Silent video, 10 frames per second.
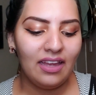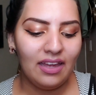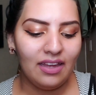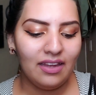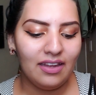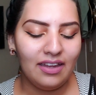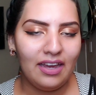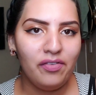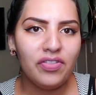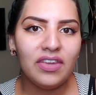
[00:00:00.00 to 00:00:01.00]

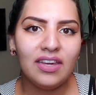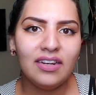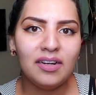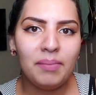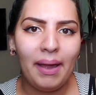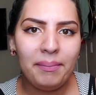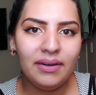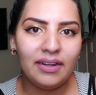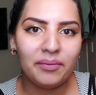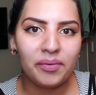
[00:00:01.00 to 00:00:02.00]
everything ended up
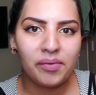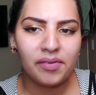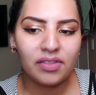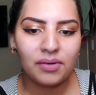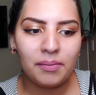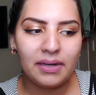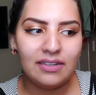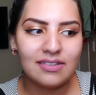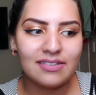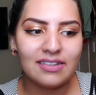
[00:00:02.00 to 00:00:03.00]
happening when we were 3
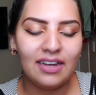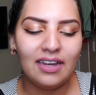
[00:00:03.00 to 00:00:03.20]
months.